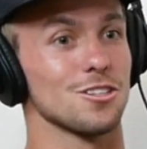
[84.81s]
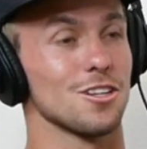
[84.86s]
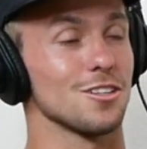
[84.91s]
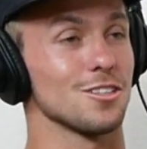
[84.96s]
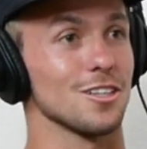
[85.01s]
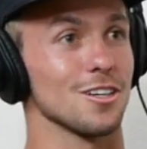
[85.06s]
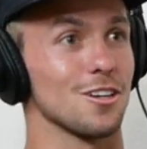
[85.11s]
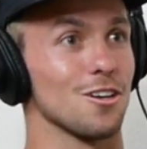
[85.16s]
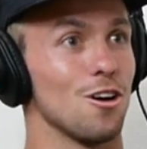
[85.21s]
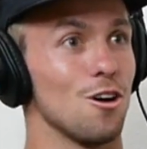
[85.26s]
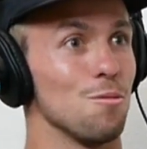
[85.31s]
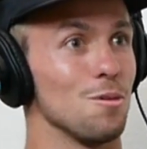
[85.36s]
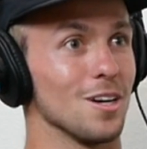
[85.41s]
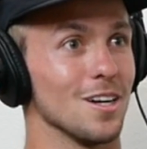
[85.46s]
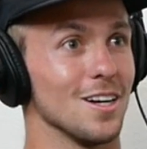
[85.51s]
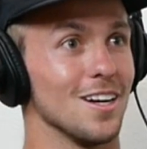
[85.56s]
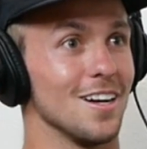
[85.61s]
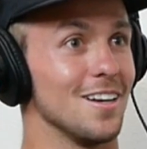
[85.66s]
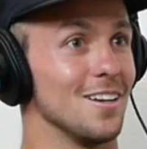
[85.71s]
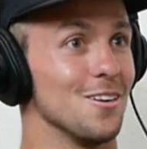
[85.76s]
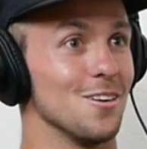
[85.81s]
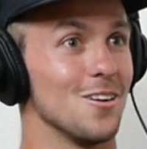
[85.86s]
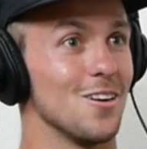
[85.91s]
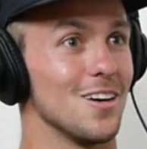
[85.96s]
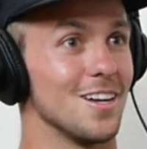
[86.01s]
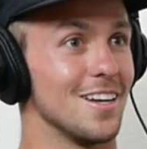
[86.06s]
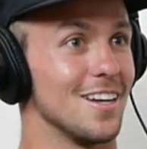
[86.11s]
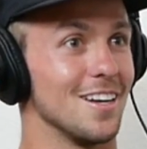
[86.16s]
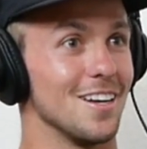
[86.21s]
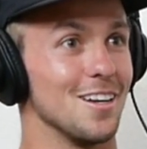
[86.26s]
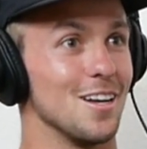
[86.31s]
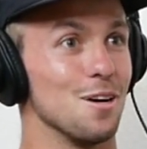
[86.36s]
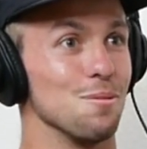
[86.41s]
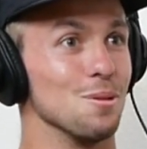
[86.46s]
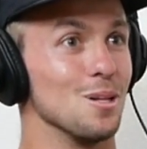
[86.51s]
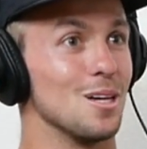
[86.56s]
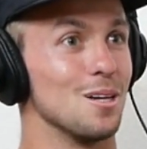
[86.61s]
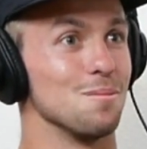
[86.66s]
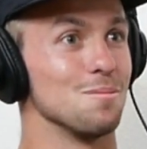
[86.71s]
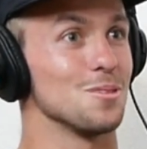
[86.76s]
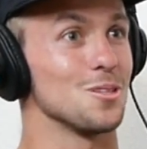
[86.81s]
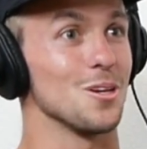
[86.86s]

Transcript: I was like, oh my god, I don't know how to hit a double up.